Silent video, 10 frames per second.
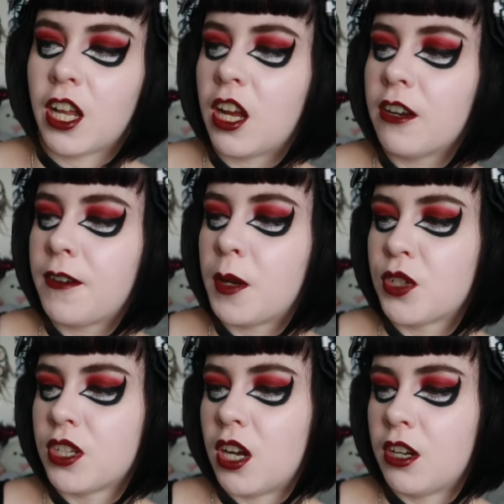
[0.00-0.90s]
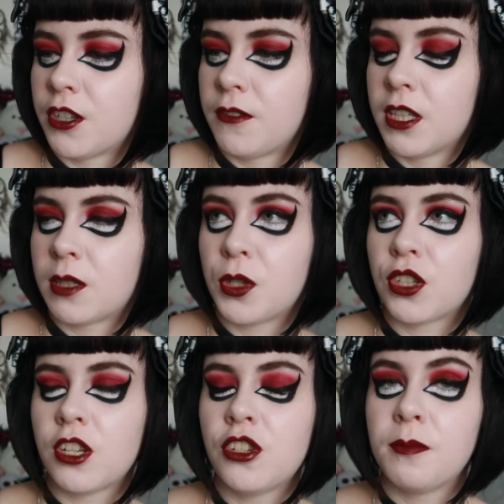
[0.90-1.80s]
I kind of hummed and hawed over this
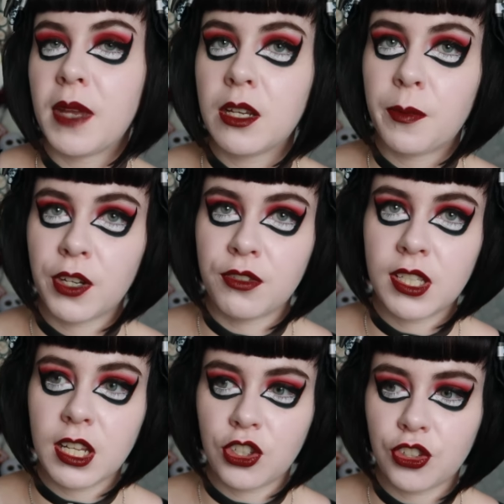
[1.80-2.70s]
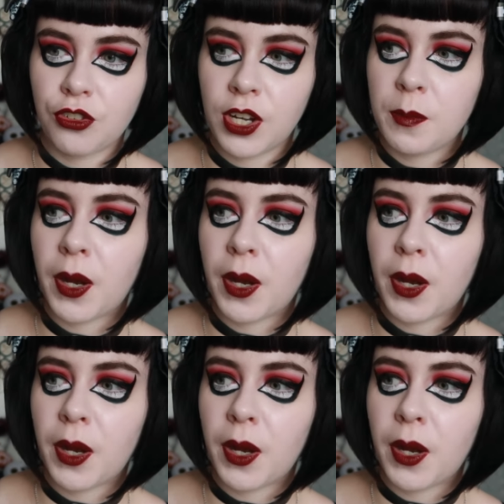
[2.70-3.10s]
because I do make my own stationery,